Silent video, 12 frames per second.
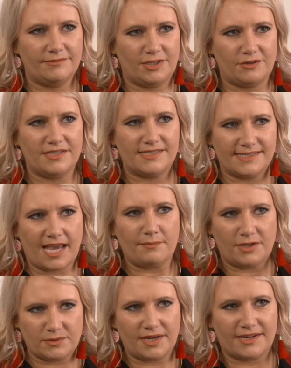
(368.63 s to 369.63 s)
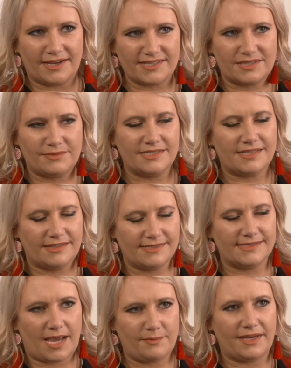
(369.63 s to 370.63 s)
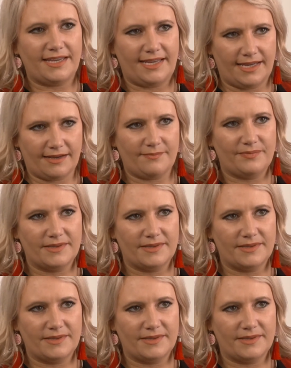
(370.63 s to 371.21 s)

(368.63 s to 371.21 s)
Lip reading: This is happening to our customers and this is happening here.